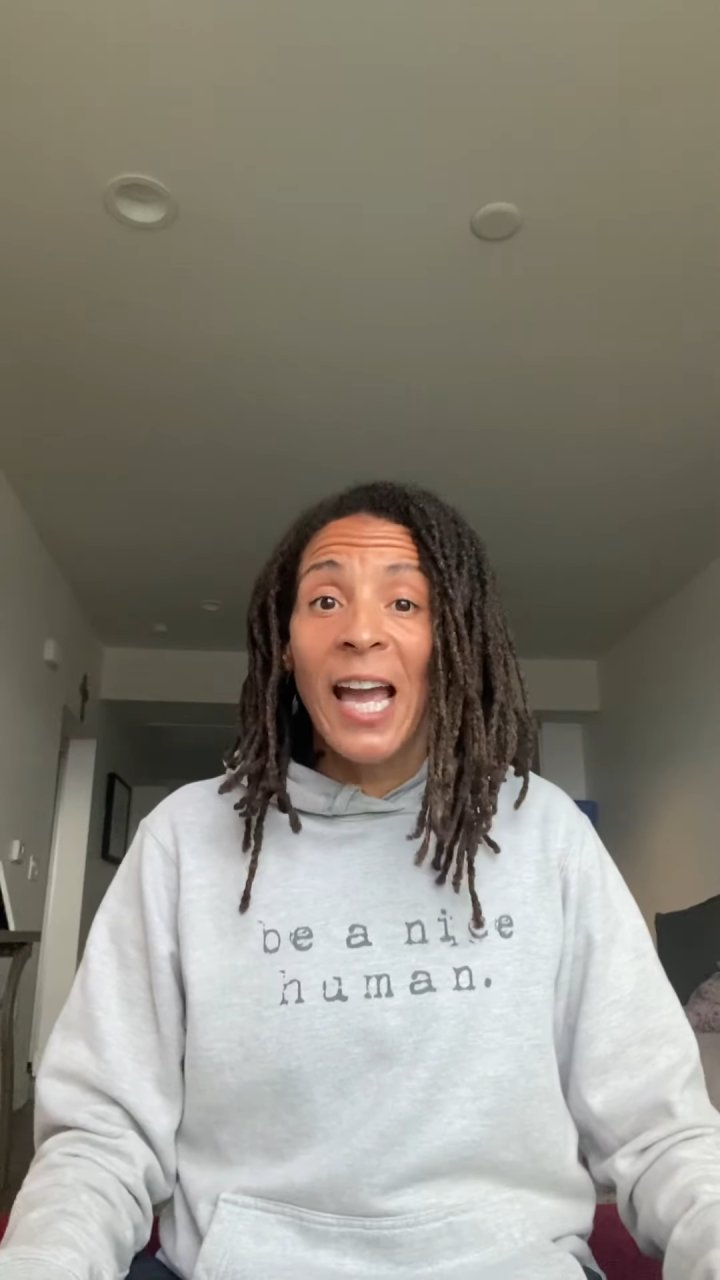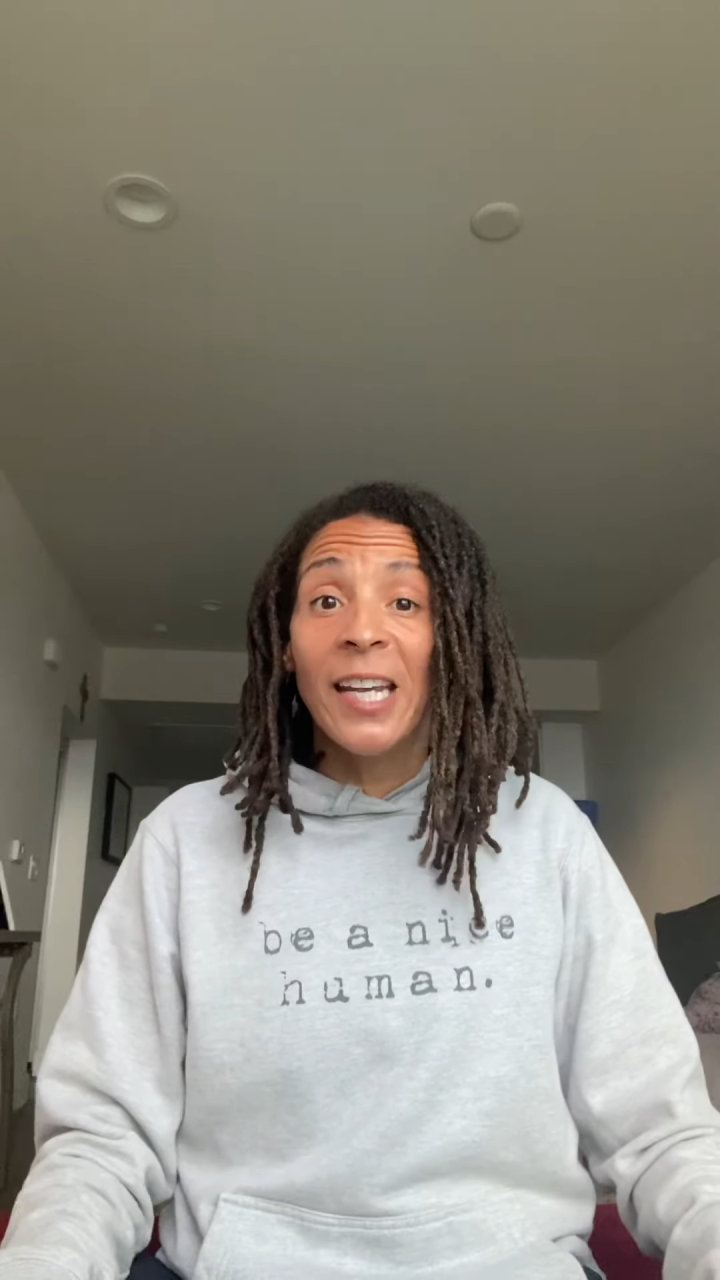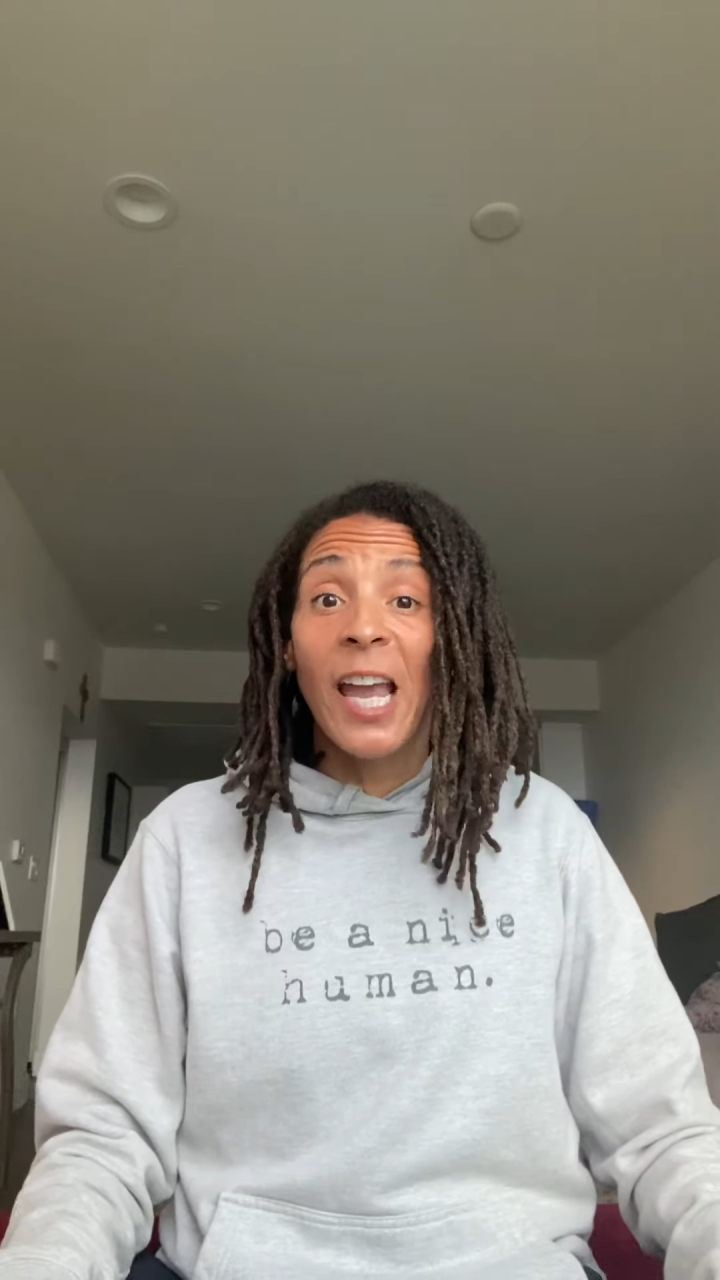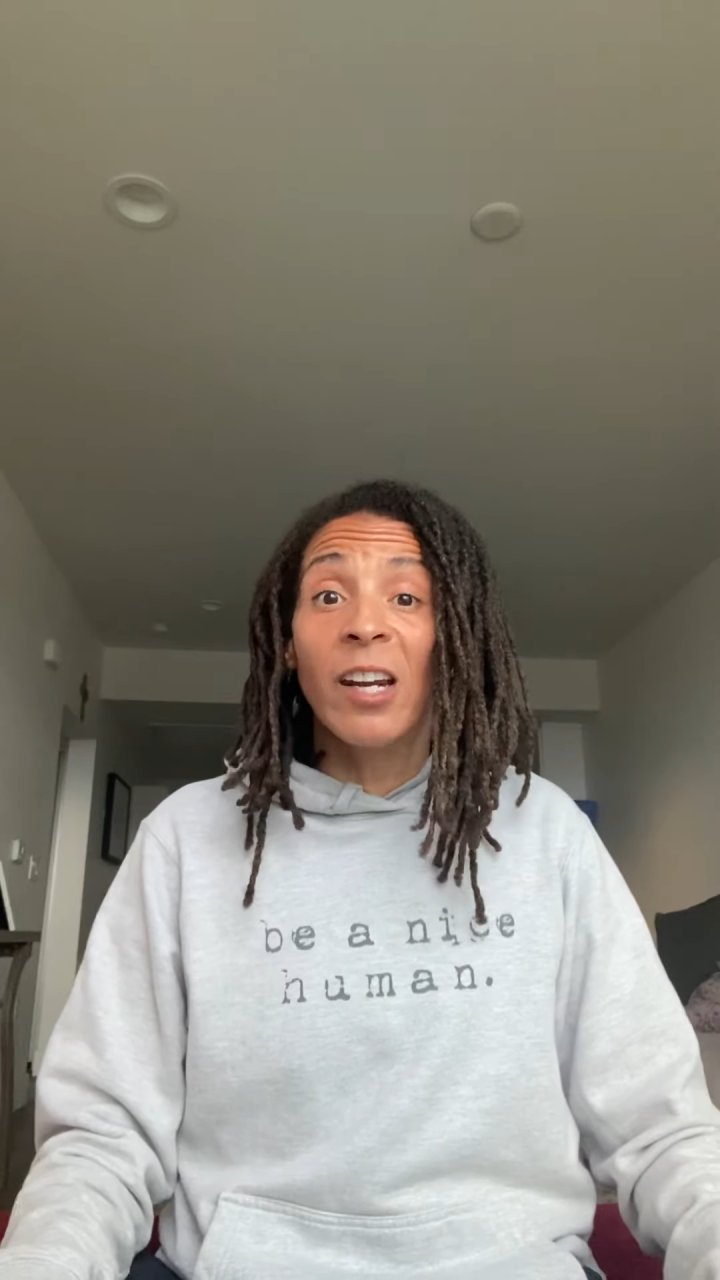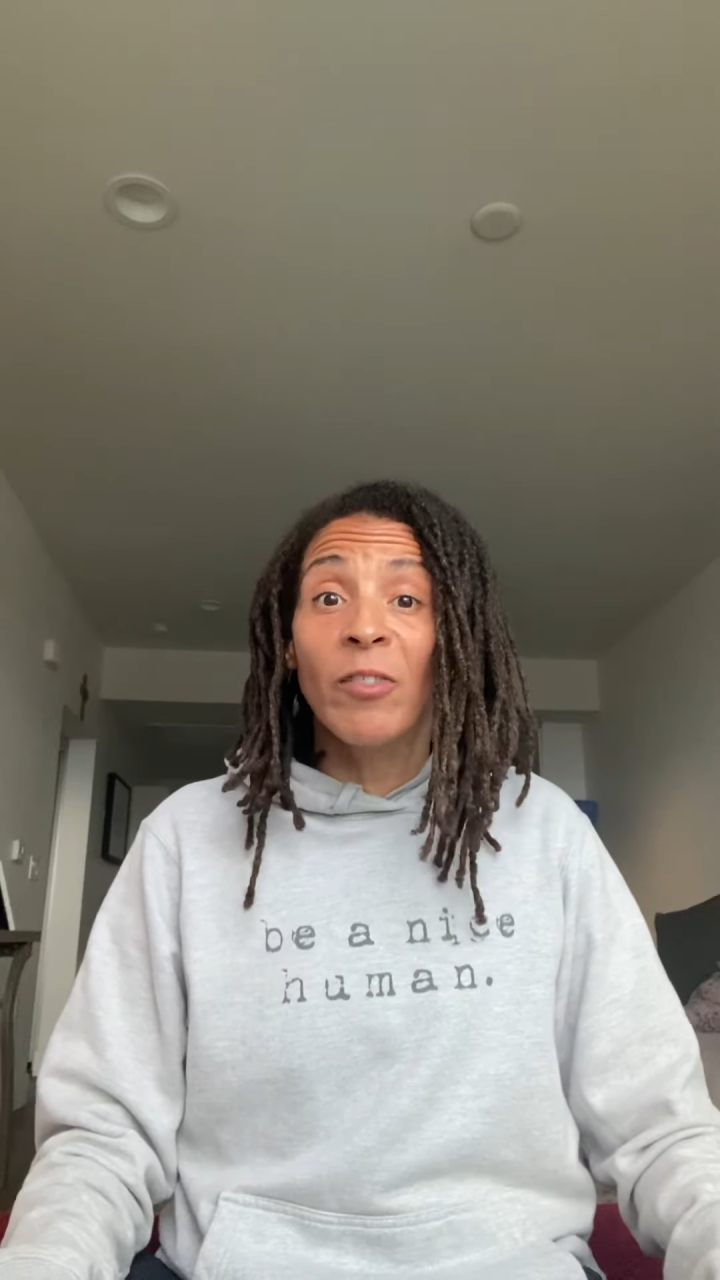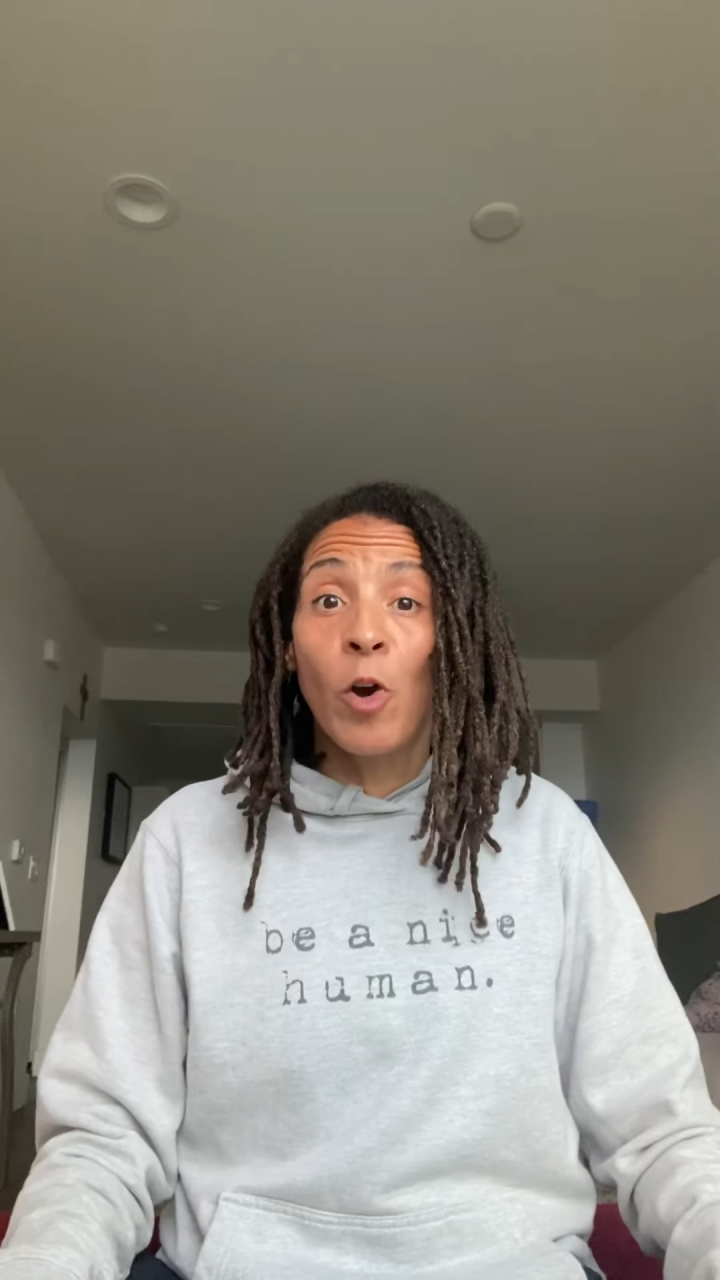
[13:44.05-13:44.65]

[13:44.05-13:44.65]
that negative